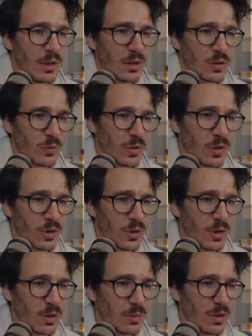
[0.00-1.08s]
So we're not going
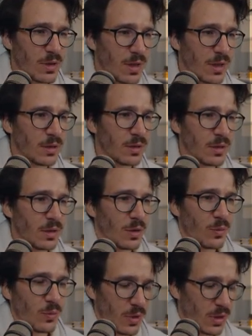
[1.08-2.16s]
to update that.
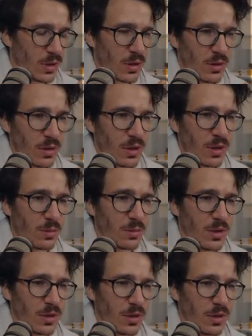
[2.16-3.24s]
We are going to
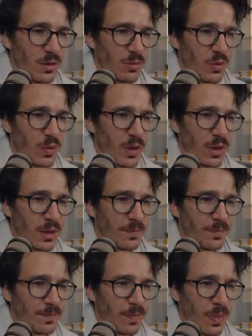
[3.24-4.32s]
update theme UI
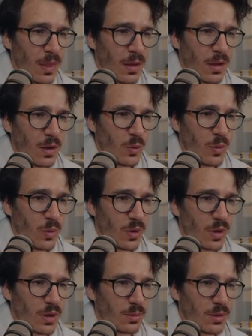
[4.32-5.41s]
we want
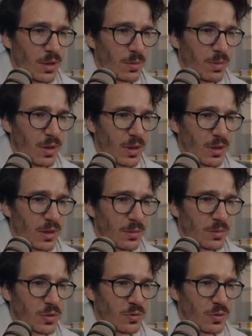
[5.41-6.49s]
to update plugin
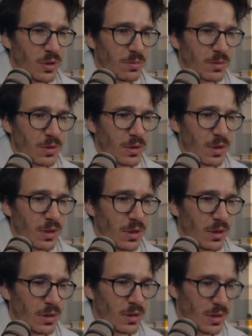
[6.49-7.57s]
TypeScript
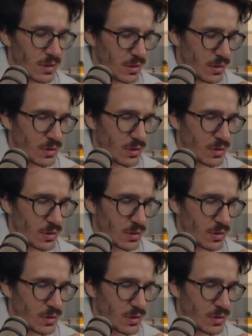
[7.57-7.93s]
and that's it.